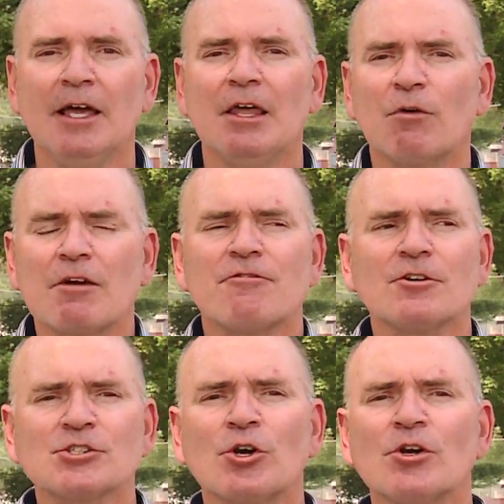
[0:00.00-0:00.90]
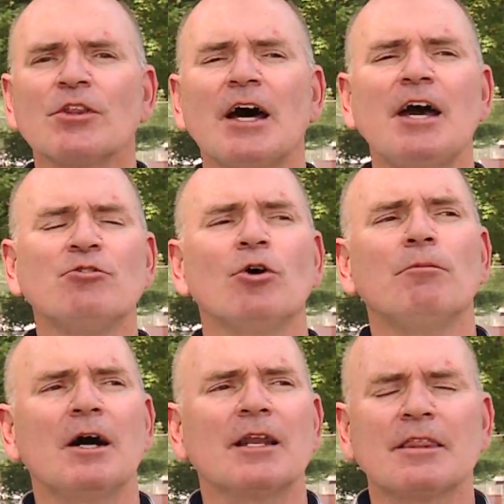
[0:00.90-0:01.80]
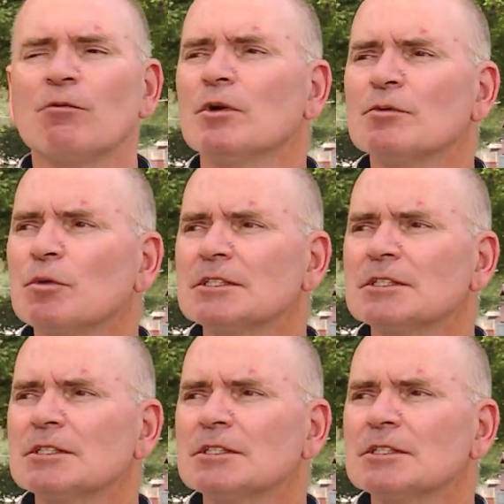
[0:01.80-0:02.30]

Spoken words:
Now, when I first heard of the hydro mod, I thought, what